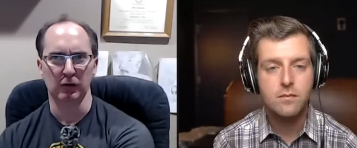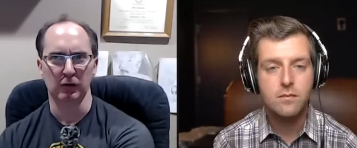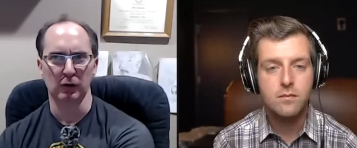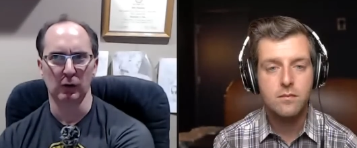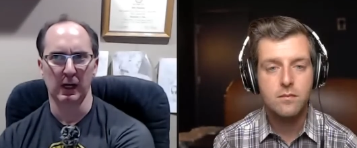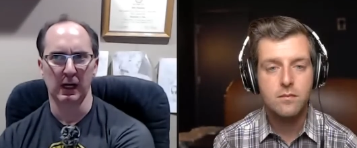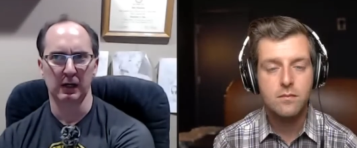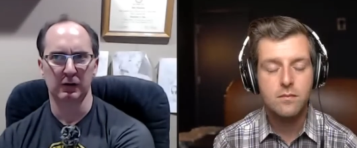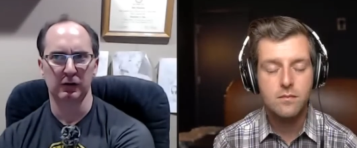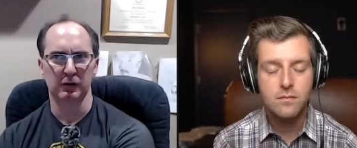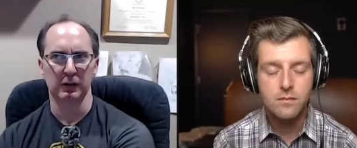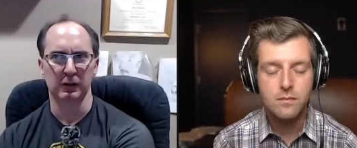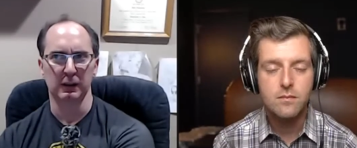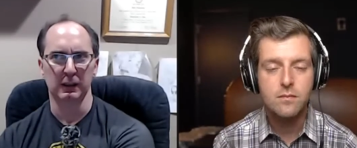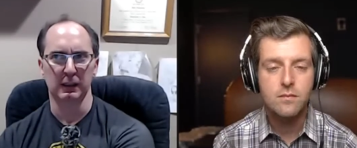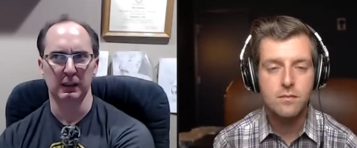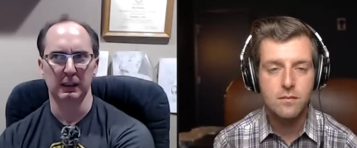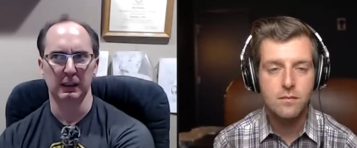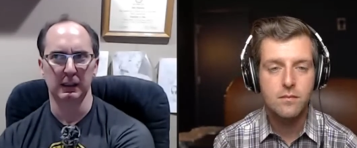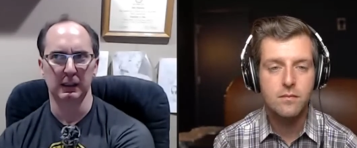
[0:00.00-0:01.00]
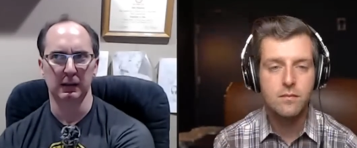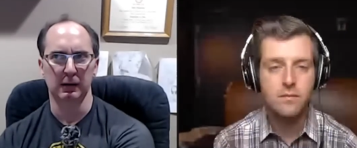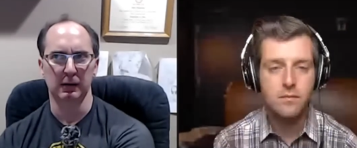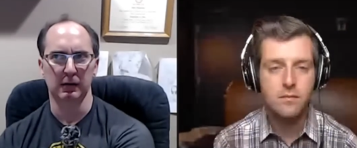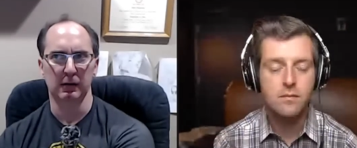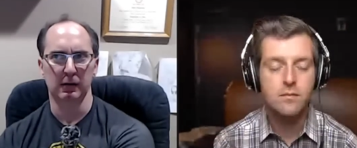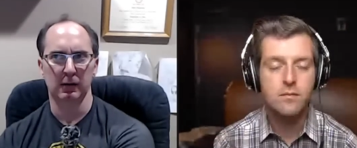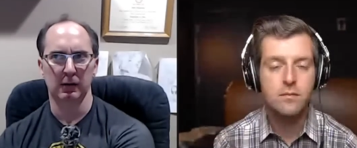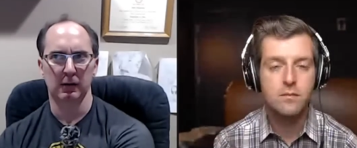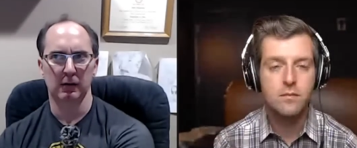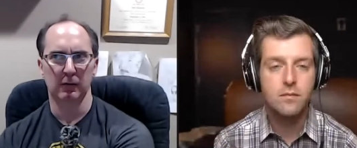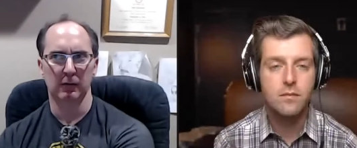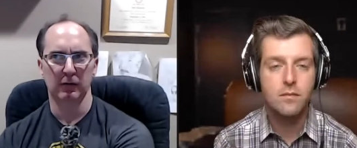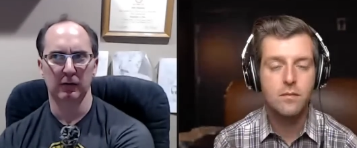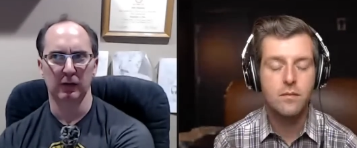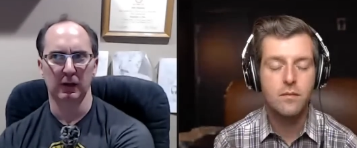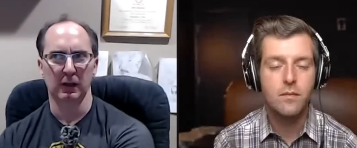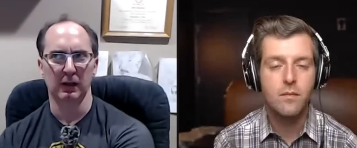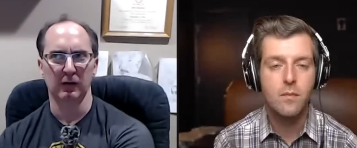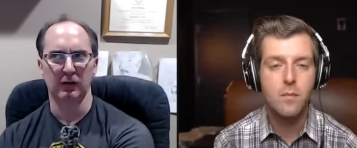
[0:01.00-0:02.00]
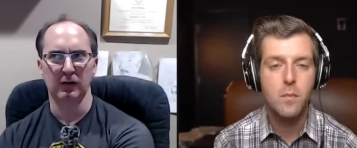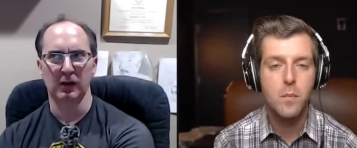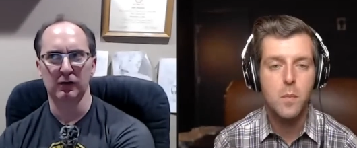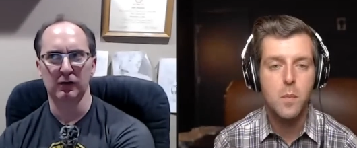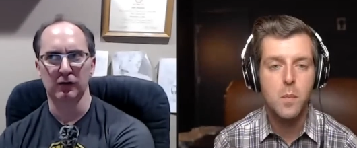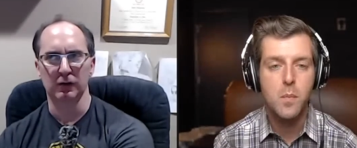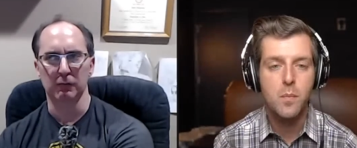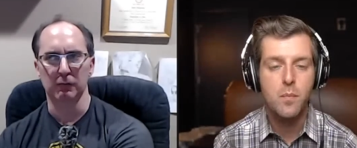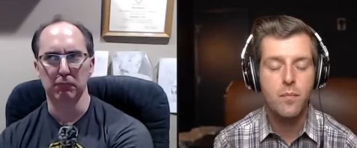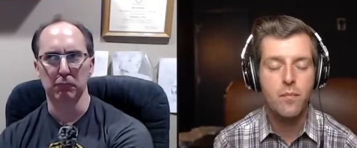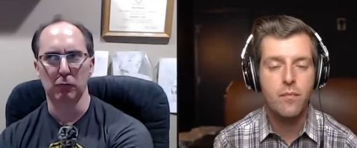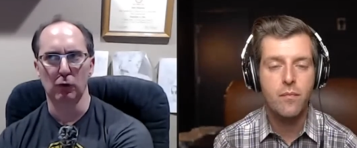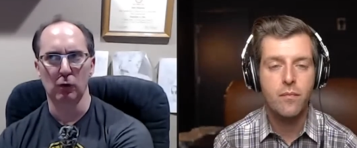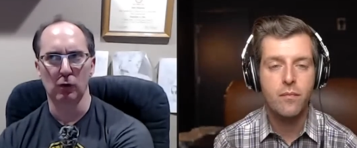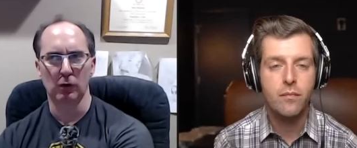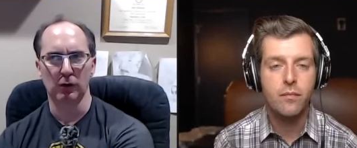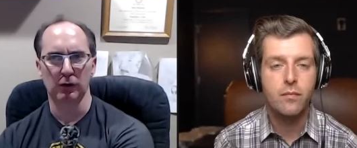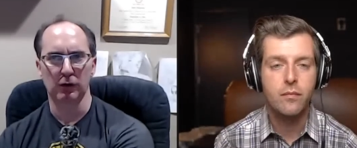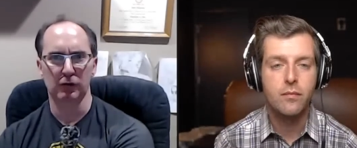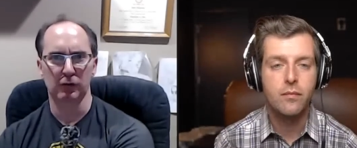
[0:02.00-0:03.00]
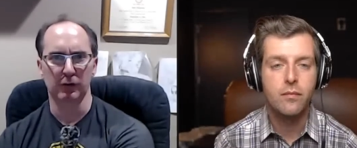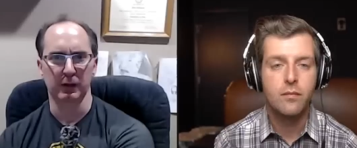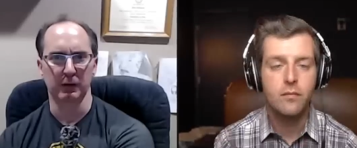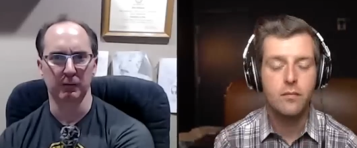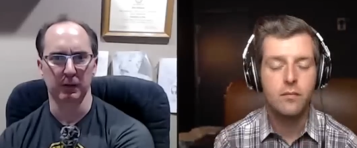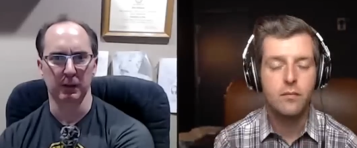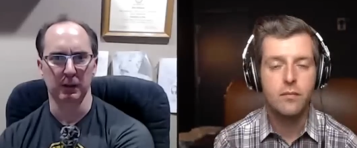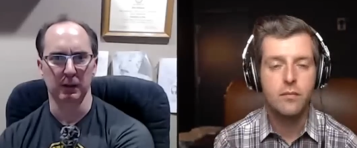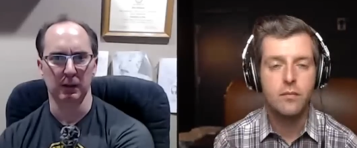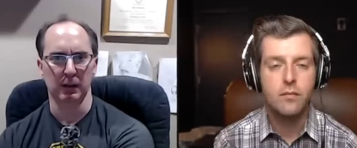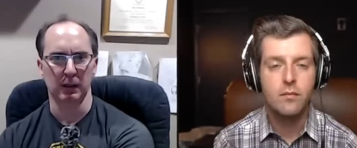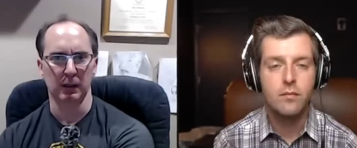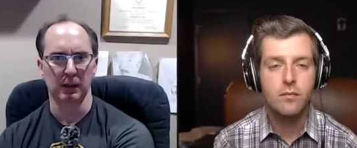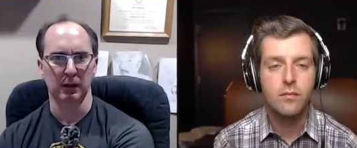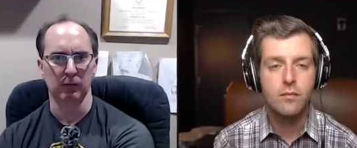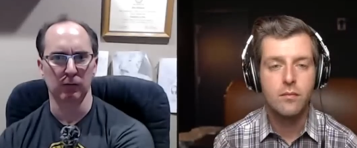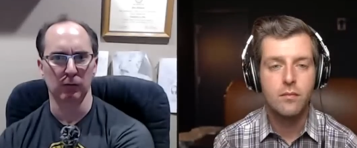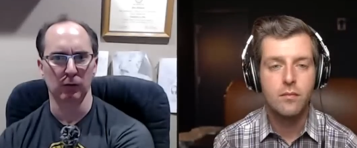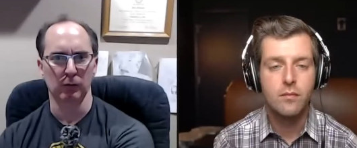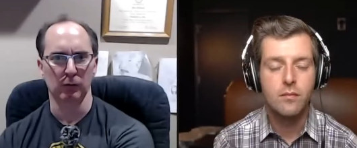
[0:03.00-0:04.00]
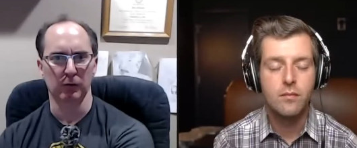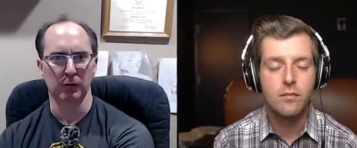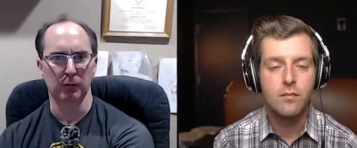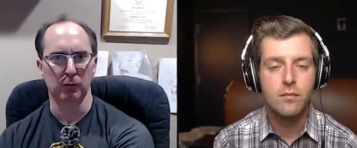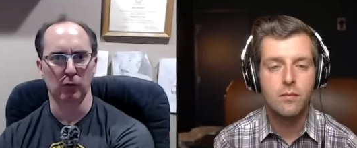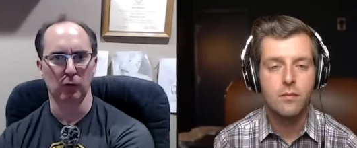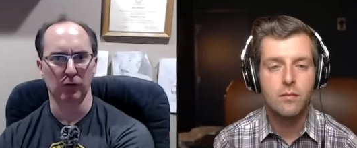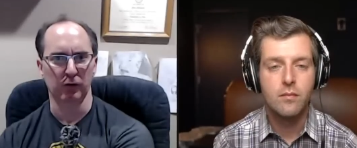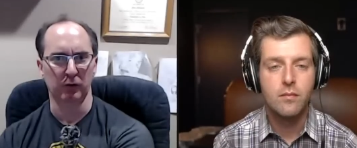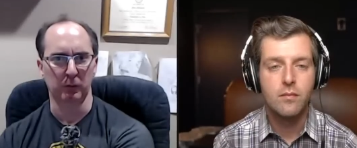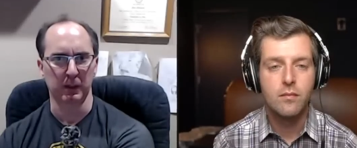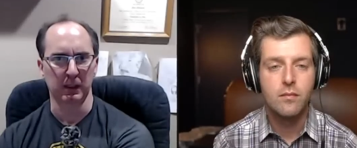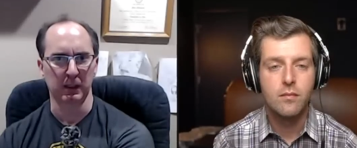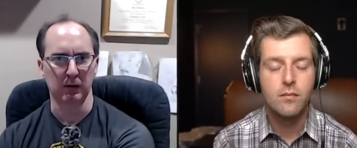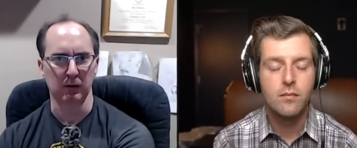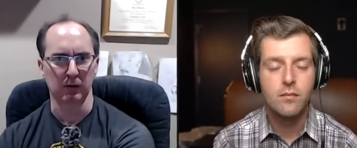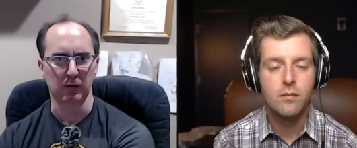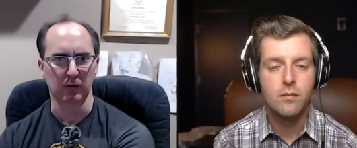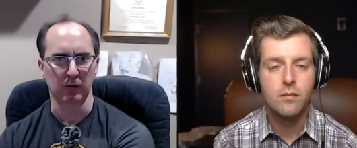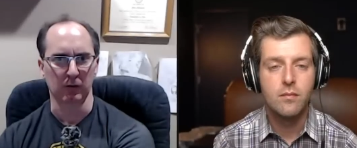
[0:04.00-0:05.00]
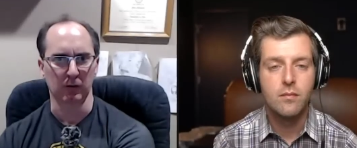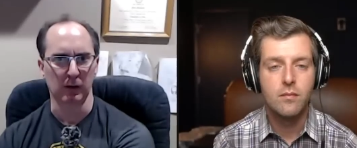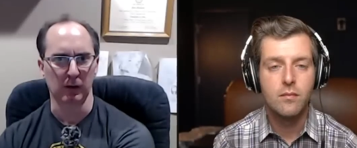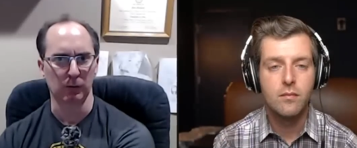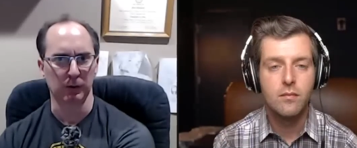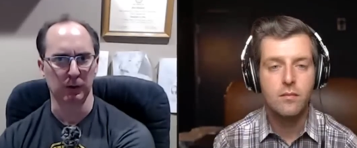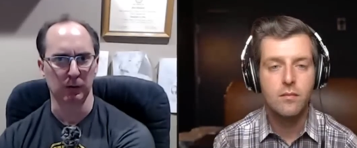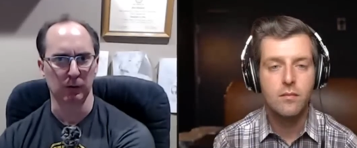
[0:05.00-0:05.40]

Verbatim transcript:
Speaker 1: You actually need essentially more treatment in a room with more speakers. Is that what